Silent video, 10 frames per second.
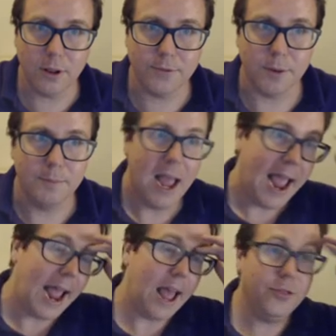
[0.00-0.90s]
of them.
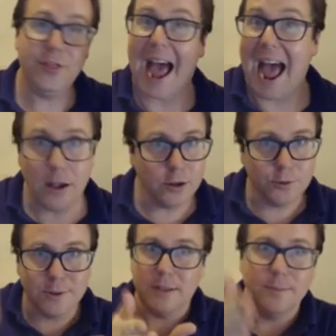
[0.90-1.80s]
And the
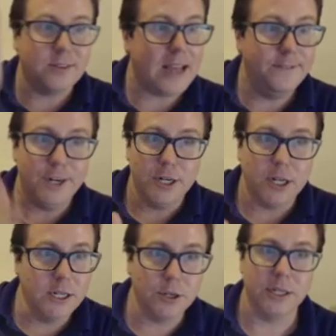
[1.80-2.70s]
algorithm said very
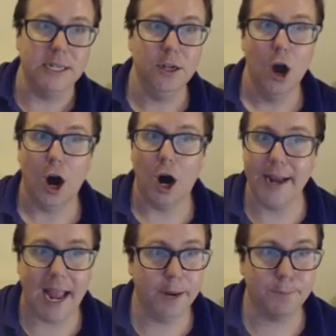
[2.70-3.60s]
clearly
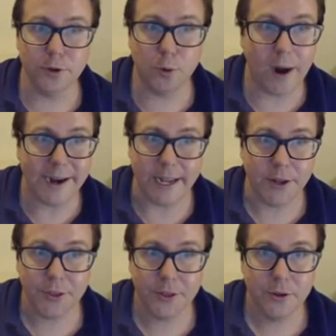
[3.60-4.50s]
on April 20th,